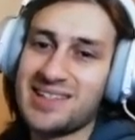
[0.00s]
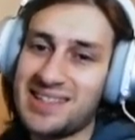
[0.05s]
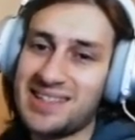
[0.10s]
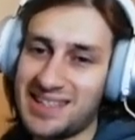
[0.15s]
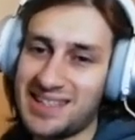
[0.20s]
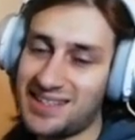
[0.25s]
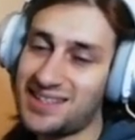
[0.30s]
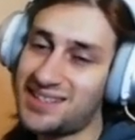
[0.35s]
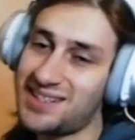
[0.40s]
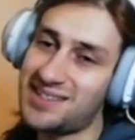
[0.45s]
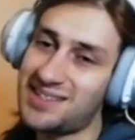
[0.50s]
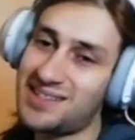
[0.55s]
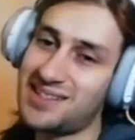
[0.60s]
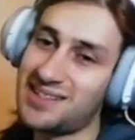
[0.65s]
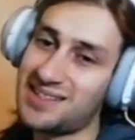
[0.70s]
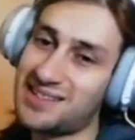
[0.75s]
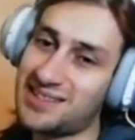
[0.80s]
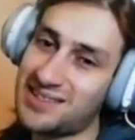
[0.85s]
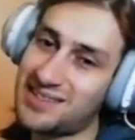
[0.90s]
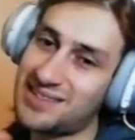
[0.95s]
It's just a
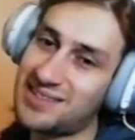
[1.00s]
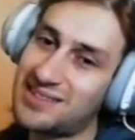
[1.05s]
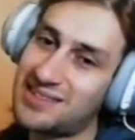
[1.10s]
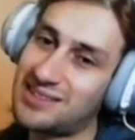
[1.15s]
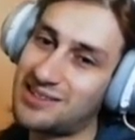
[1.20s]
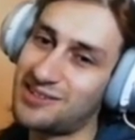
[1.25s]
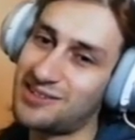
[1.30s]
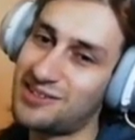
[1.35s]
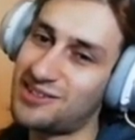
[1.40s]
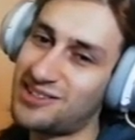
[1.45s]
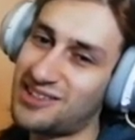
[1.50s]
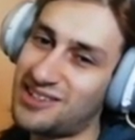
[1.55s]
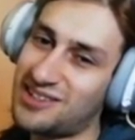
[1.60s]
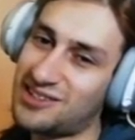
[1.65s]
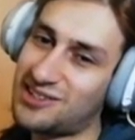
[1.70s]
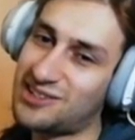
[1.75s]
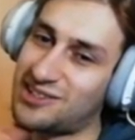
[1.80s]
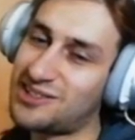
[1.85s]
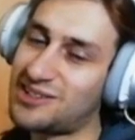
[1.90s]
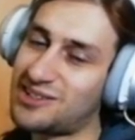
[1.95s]

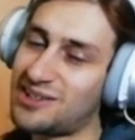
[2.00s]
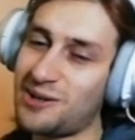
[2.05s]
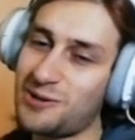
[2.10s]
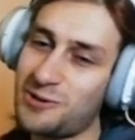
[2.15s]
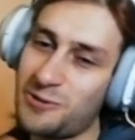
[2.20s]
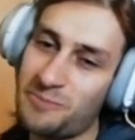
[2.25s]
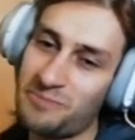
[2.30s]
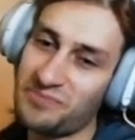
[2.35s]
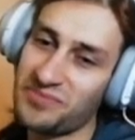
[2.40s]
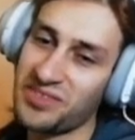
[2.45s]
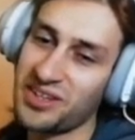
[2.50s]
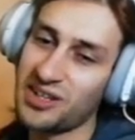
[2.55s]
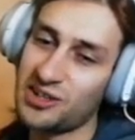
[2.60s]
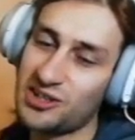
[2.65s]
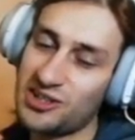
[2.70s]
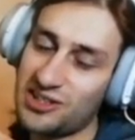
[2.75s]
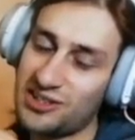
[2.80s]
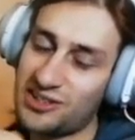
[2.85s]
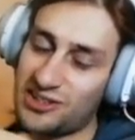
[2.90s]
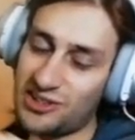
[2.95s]
slow,
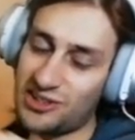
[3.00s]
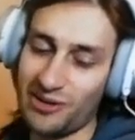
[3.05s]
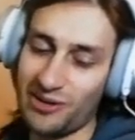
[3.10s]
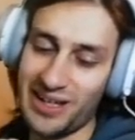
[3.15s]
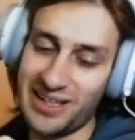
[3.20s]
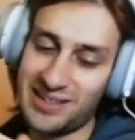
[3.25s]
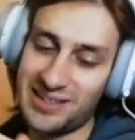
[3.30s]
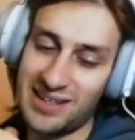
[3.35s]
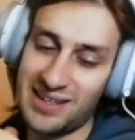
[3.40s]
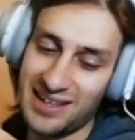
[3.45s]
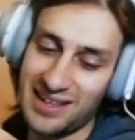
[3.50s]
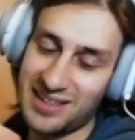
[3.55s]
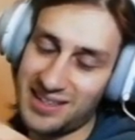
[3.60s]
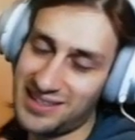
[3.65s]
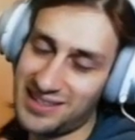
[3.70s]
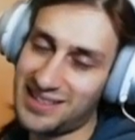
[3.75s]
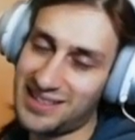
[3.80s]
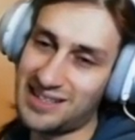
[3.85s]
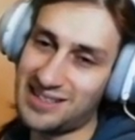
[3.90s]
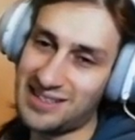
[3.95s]
solid,
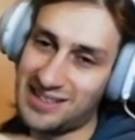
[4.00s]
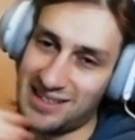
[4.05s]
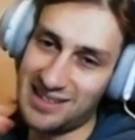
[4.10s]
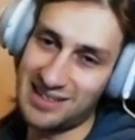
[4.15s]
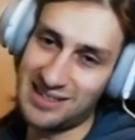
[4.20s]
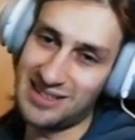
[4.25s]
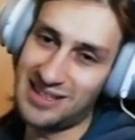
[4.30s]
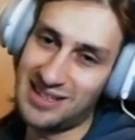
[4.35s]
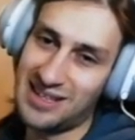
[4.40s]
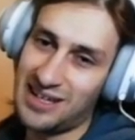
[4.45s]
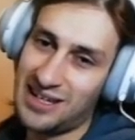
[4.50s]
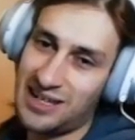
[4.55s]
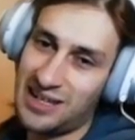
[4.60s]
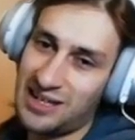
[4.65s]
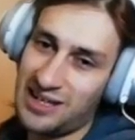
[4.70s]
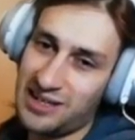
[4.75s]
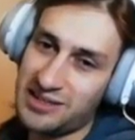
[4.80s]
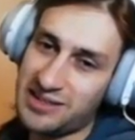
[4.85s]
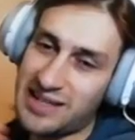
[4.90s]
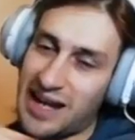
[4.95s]
consistent
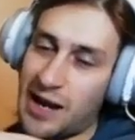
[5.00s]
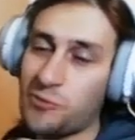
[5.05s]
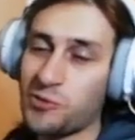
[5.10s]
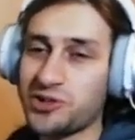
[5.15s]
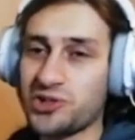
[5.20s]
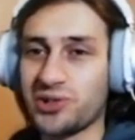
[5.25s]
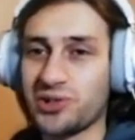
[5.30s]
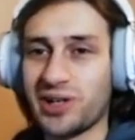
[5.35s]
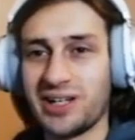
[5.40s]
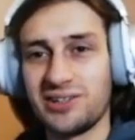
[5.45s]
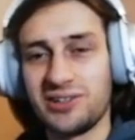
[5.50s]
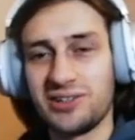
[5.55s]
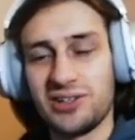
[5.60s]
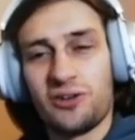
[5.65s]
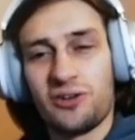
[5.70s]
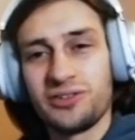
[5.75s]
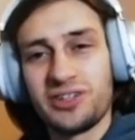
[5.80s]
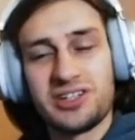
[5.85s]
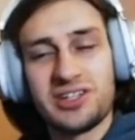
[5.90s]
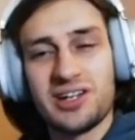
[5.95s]
downward trend
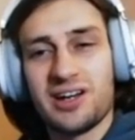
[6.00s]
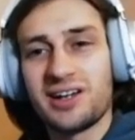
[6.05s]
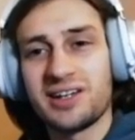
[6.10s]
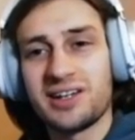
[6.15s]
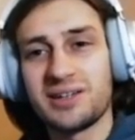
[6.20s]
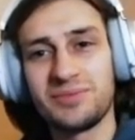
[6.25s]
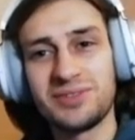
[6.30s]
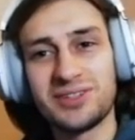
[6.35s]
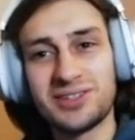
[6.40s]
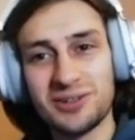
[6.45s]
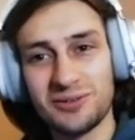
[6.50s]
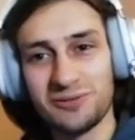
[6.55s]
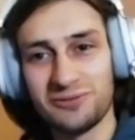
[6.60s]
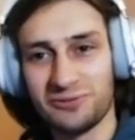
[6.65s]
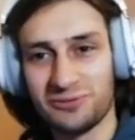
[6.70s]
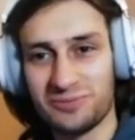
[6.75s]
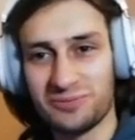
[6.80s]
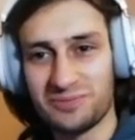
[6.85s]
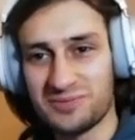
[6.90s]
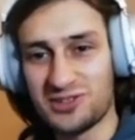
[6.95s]
on the times of
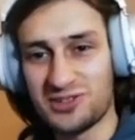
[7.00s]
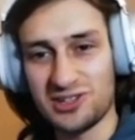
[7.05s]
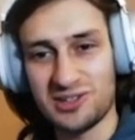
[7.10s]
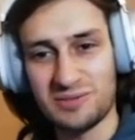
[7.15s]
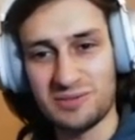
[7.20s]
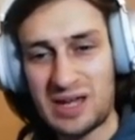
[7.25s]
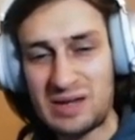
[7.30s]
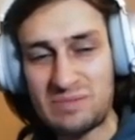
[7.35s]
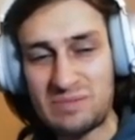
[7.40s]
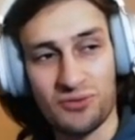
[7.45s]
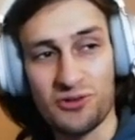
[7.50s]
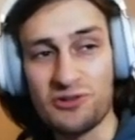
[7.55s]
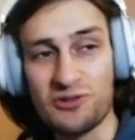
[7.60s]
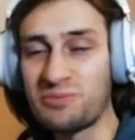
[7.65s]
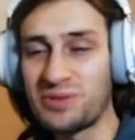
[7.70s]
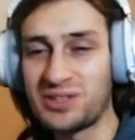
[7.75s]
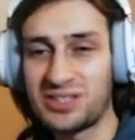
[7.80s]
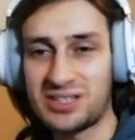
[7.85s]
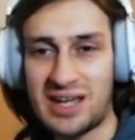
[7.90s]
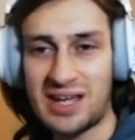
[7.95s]
just
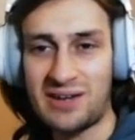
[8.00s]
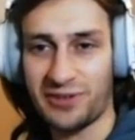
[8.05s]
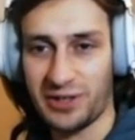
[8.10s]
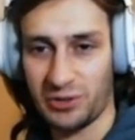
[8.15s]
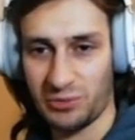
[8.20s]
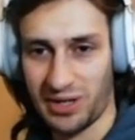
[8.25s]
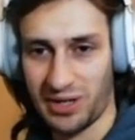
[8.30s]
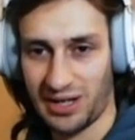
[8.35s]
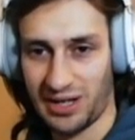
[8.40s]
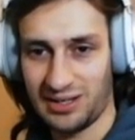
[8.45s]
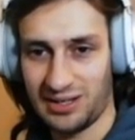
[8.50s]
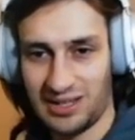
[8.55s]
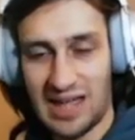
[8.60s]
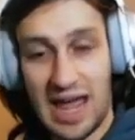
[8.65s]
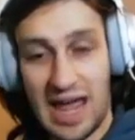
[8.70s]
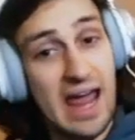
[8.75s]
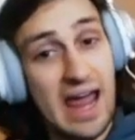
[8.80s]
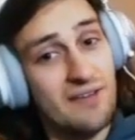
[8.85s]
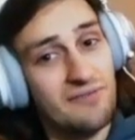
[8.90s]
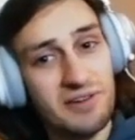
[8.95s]
improvements everywhere.
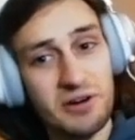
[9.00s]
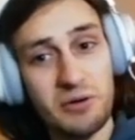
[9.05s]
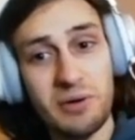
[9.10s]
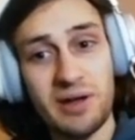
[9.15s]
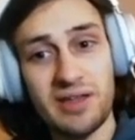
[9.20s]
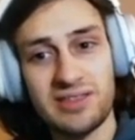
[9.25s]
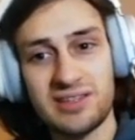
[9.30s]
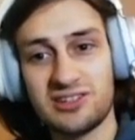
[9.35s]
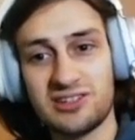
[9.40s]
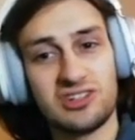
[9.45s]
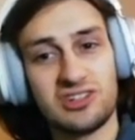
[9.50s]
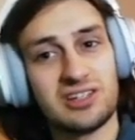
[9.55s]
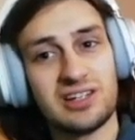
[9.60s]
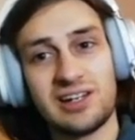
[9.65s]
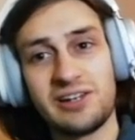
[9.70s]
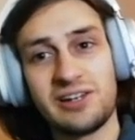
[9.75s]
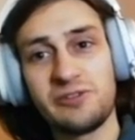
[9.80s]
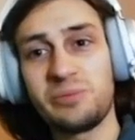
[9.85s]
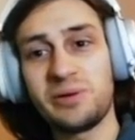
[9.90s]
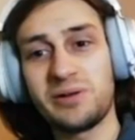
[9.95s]
Everywhere there's just a
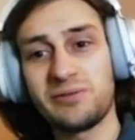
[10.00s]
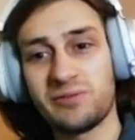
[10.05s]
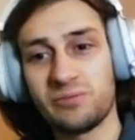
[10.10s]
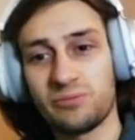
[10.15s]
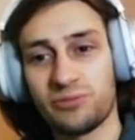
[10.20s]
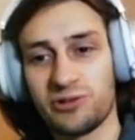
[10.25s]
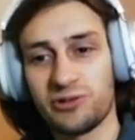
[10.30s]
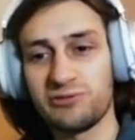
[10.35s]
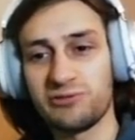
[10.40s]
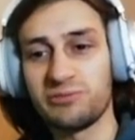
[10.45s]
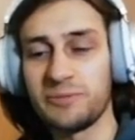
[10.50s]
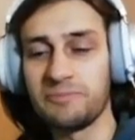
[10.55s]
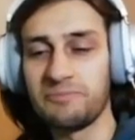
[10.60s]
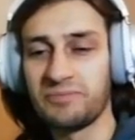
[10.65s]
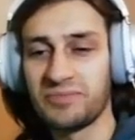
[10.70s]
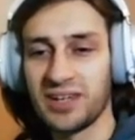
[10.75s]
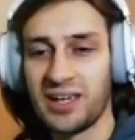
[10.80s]
little bit of improvement.